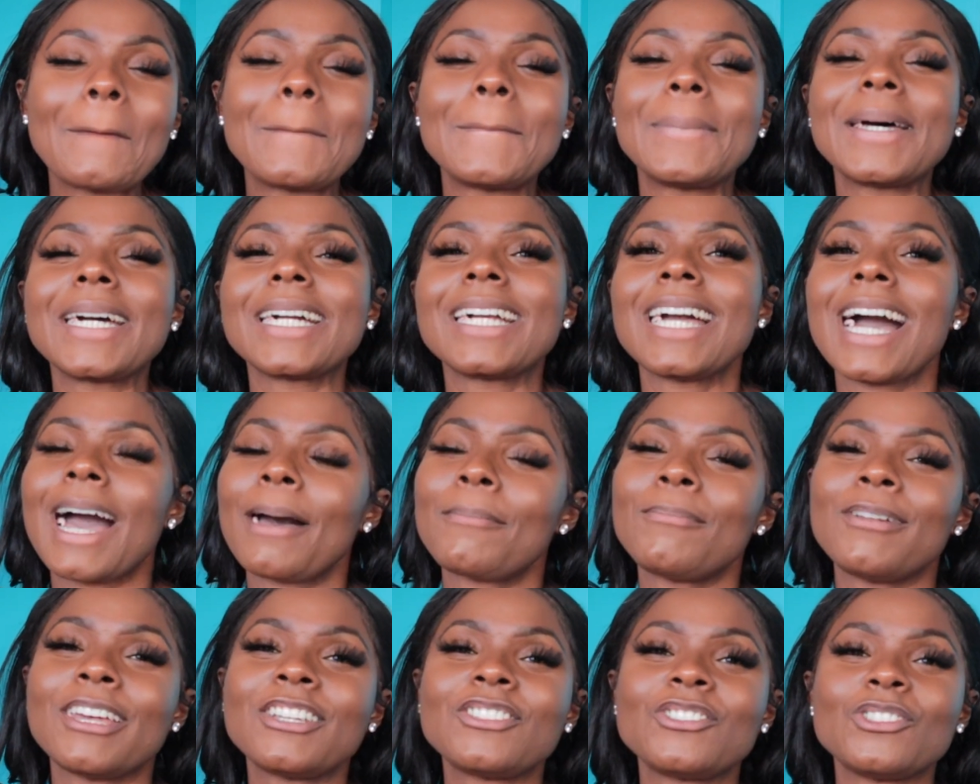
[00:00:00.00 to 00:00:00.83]
But
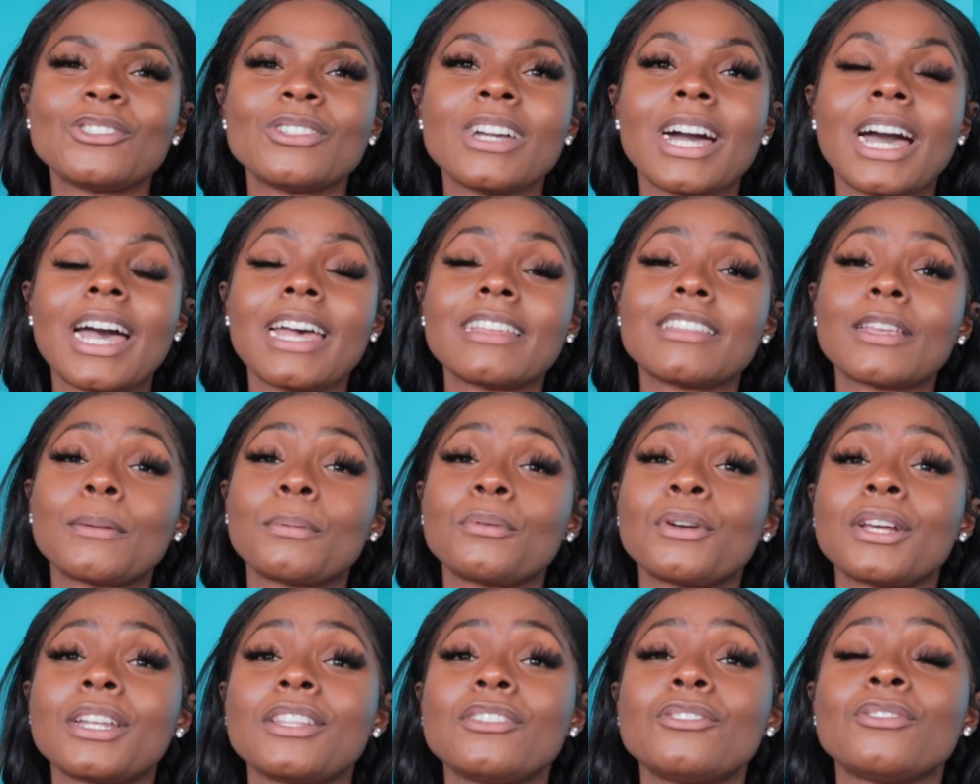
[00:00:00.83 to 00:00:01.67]
God bless you guys. I
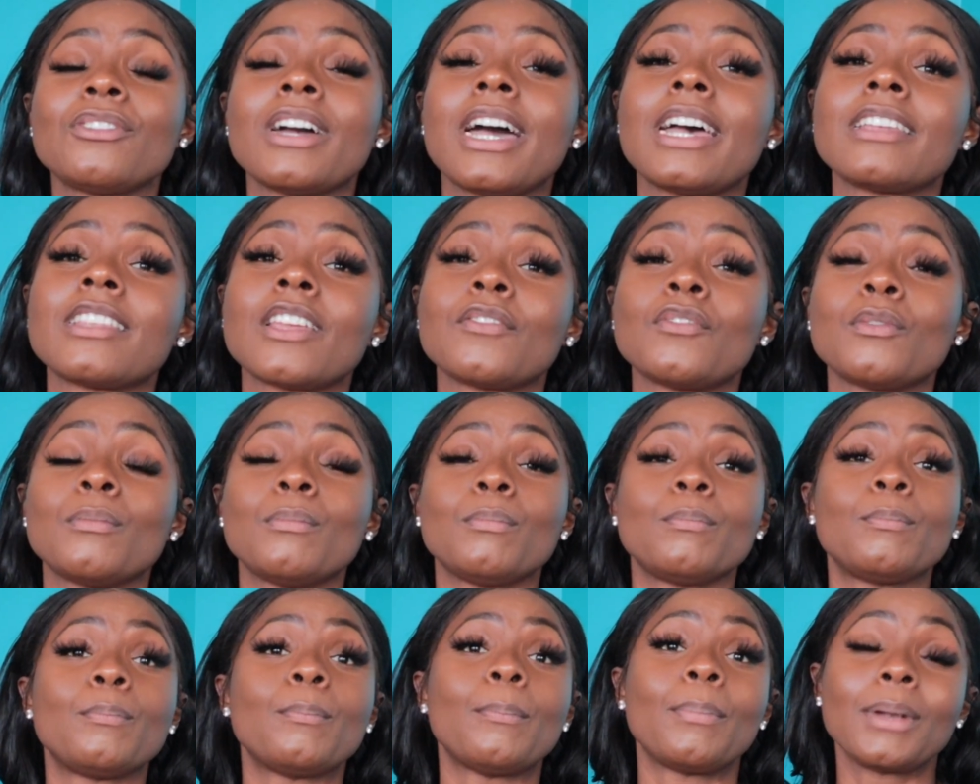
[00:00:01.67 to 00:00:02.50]
pray that you guys have a
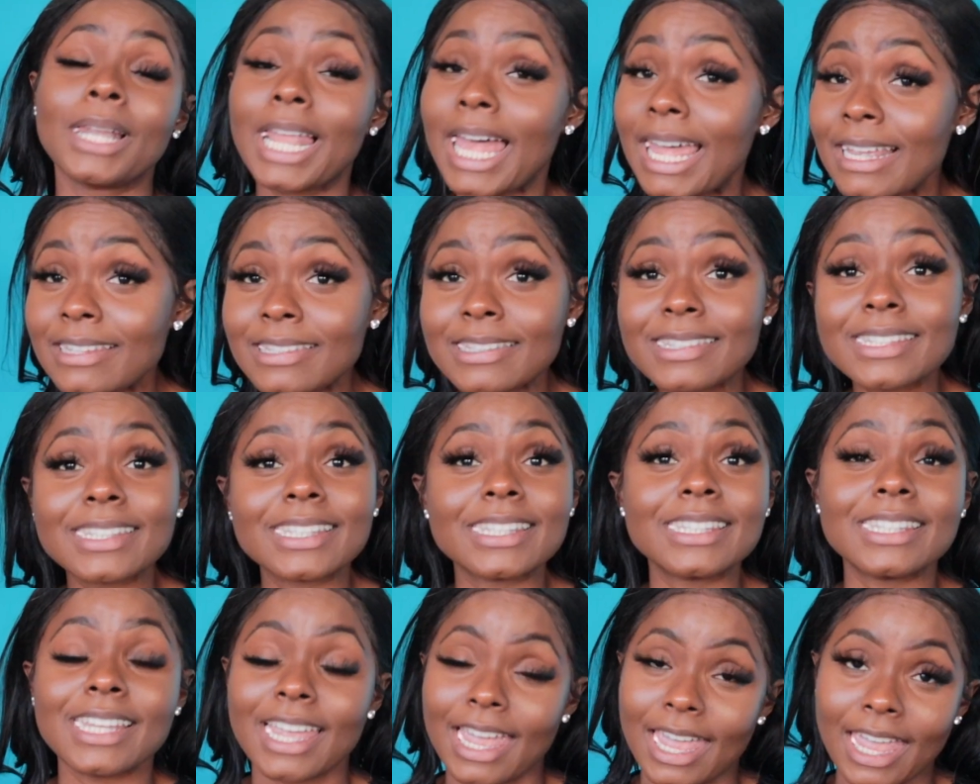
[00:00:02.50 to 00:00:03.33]

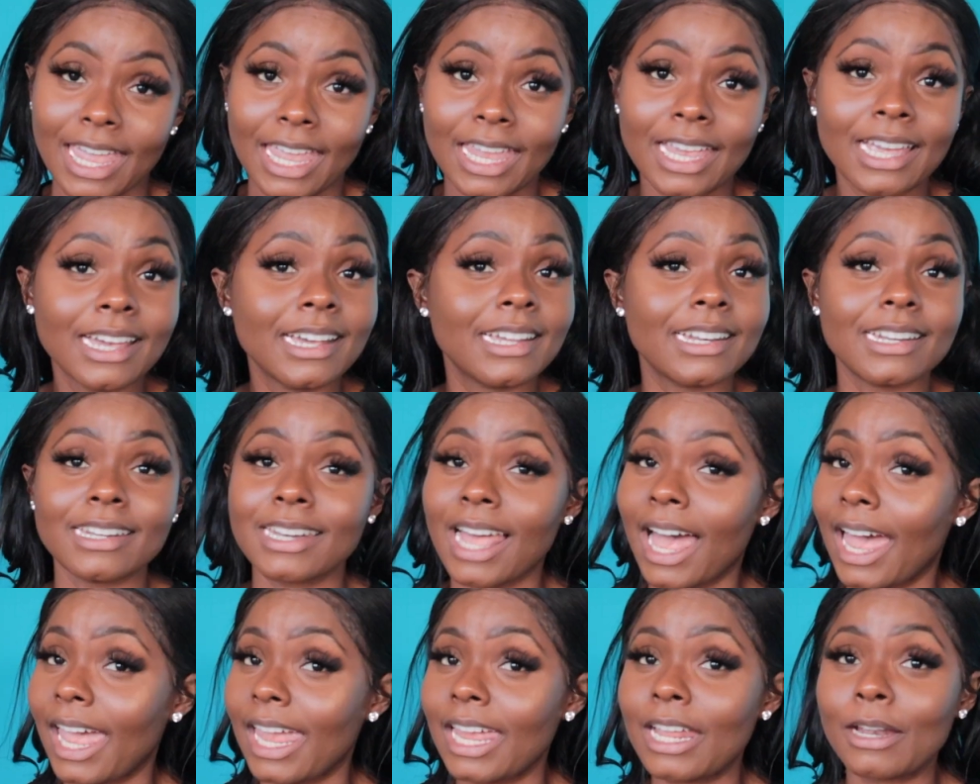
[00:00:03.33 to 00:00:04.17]
blessed day,
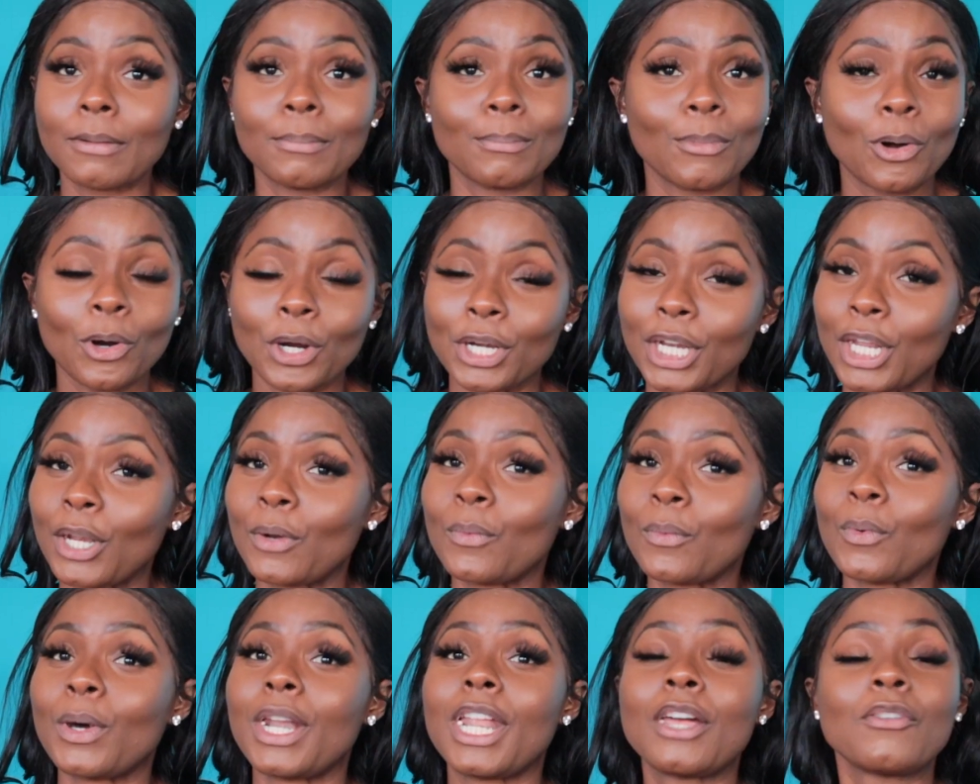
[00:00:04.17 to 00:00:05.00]
night,
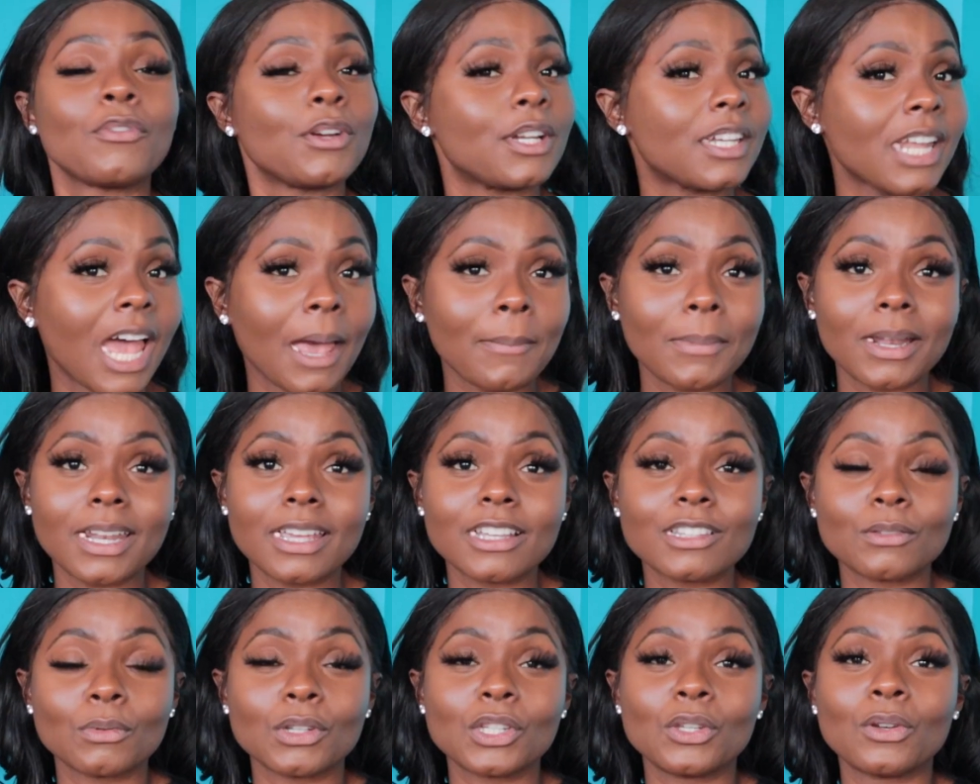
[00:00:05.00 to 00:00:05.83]
morning, whatever time it
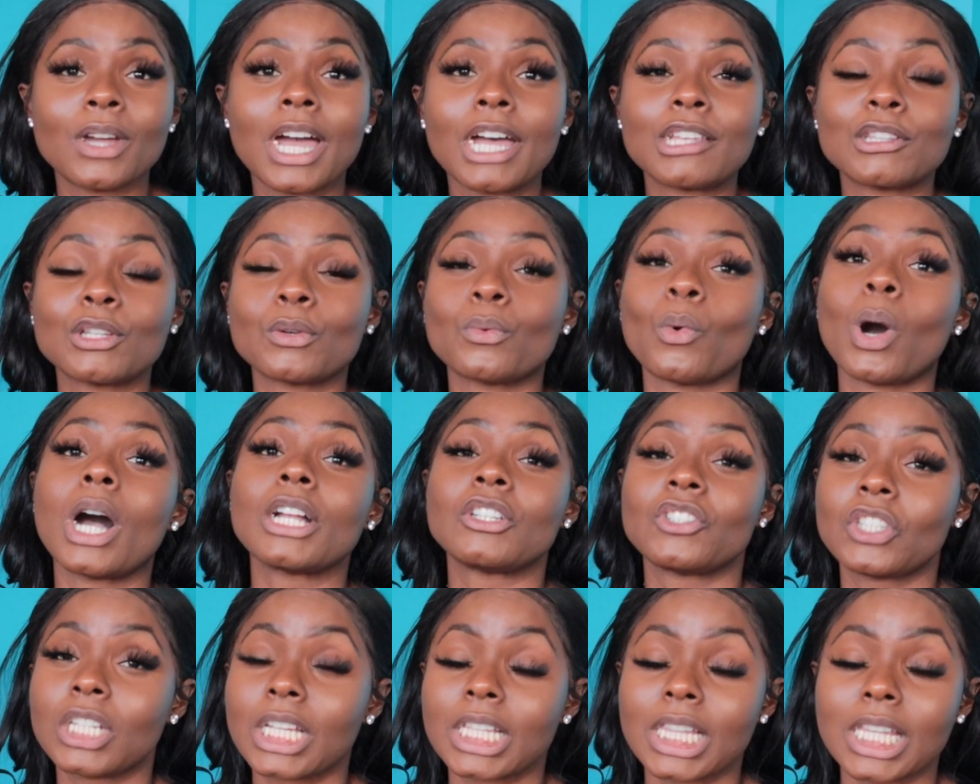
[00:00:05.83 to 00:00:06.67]
is when you guys are
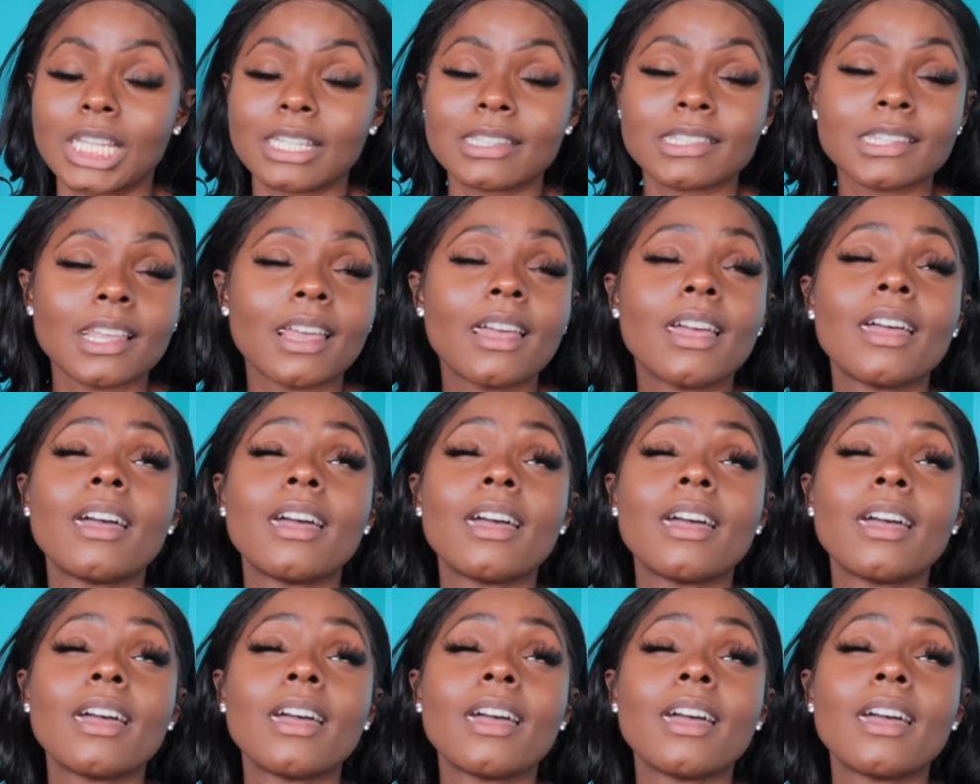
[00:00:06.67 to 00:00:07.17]
watching this.